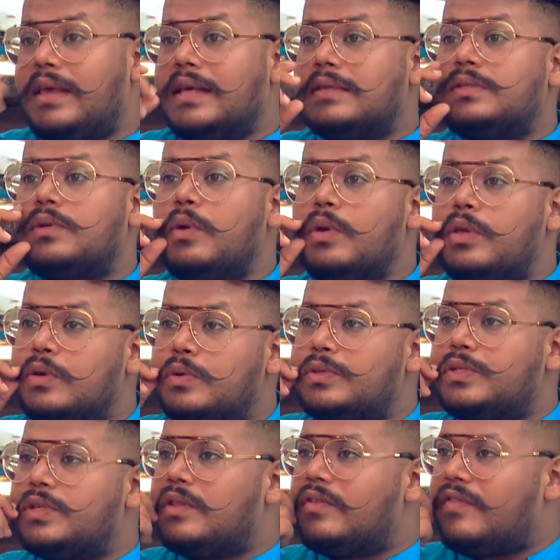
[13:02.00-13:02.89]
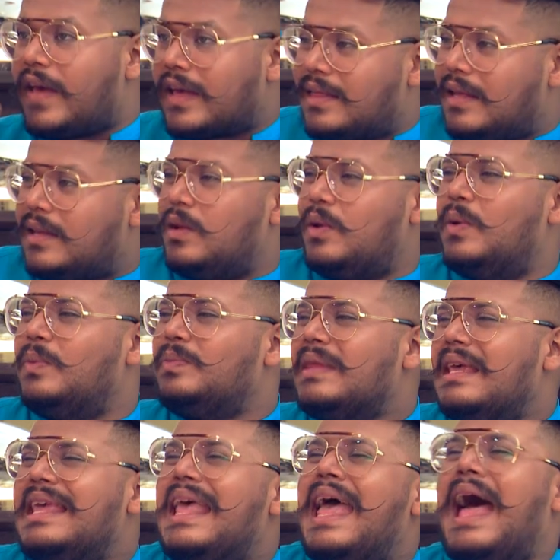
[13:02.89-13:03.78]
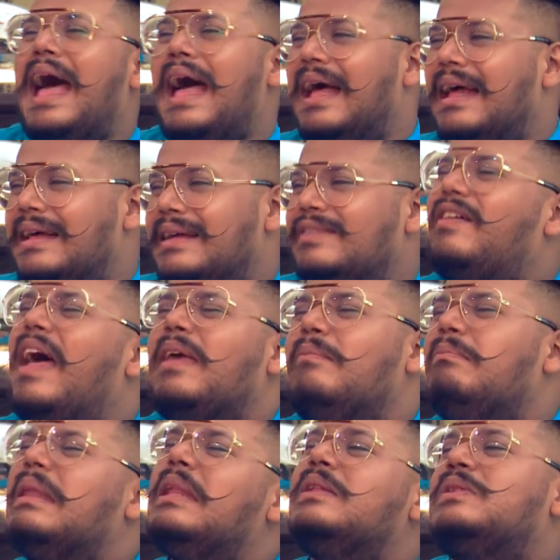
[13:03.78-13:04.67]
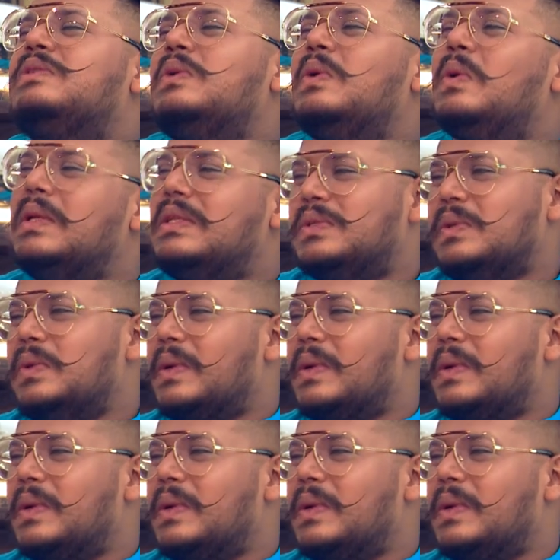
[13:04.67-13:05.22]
we are so used to the fact that you know, uh, five minutes yeah. no, it's